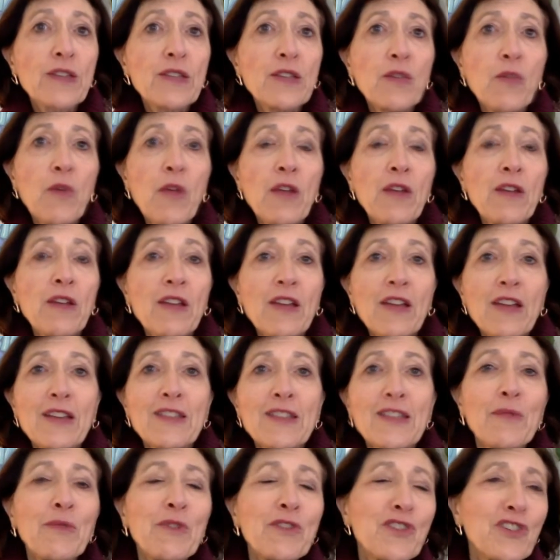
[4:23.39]
So when
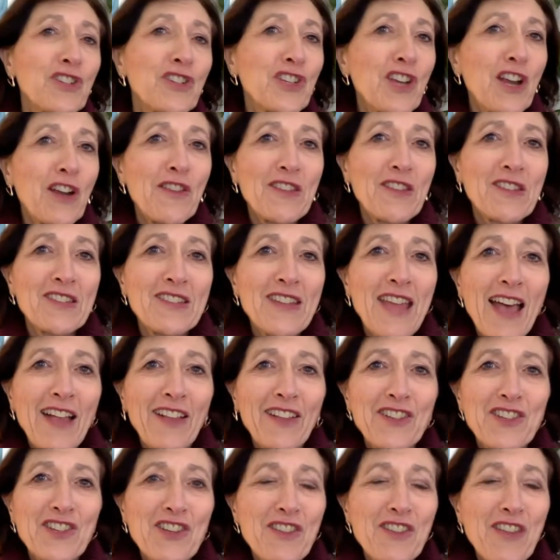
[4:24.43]
someone just shared this
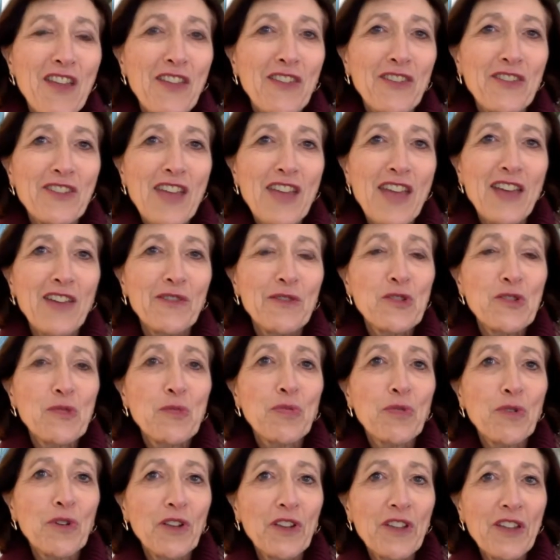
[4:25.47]
analogy the other day, it was
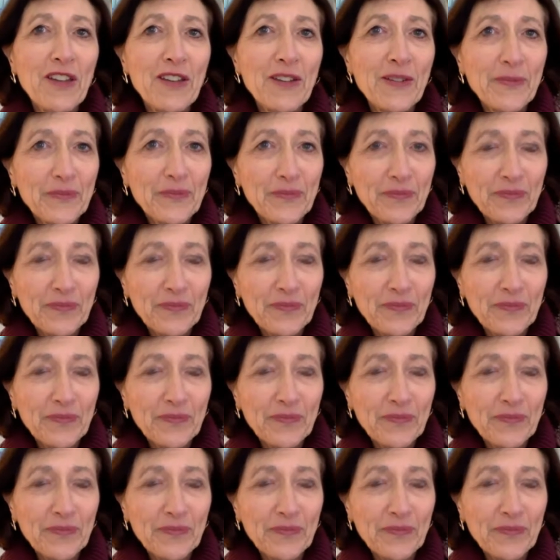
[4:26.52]
brilliant.